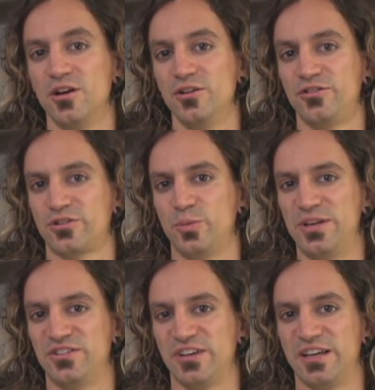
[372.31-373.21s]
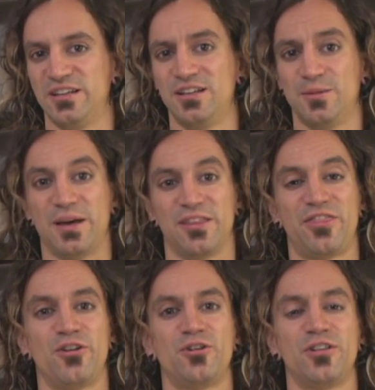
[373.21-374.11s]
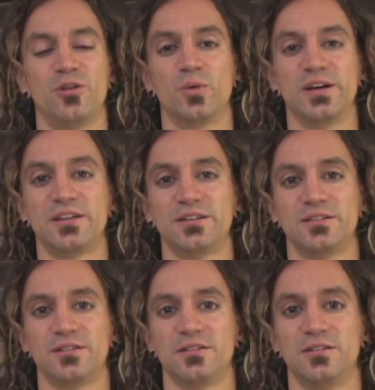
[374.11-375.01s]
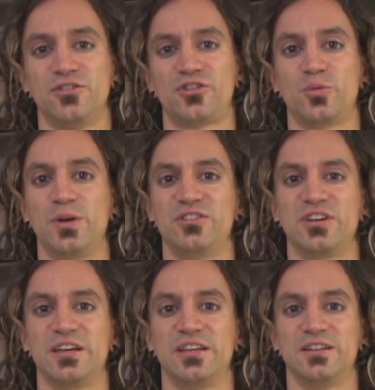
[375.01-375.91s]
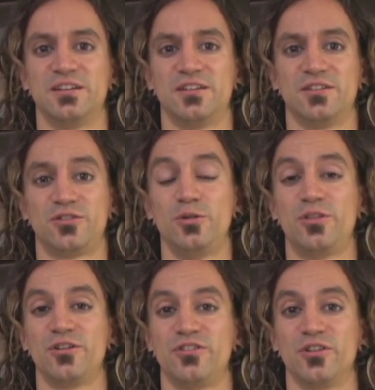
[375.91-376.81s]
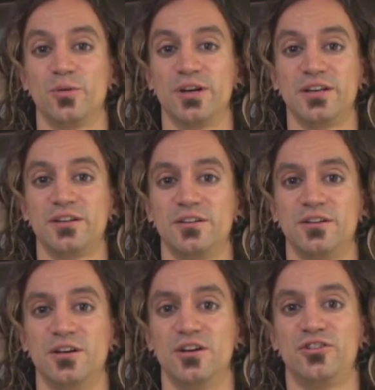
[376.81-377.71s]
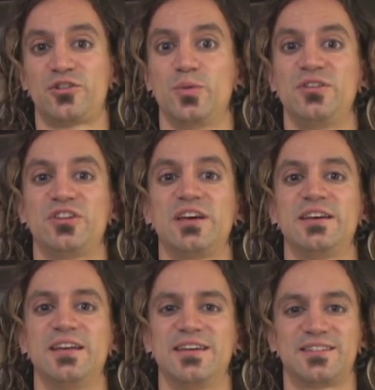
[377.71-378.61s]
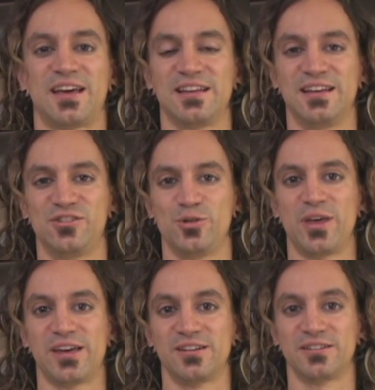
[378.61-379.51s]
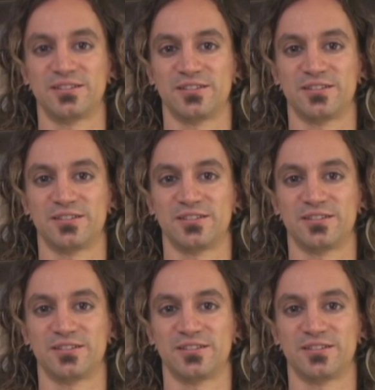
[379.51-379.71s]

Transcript: Squeezing in about 1/3 of the way, squeezing in 2/3 of the way, squeezing in as tightly as you can,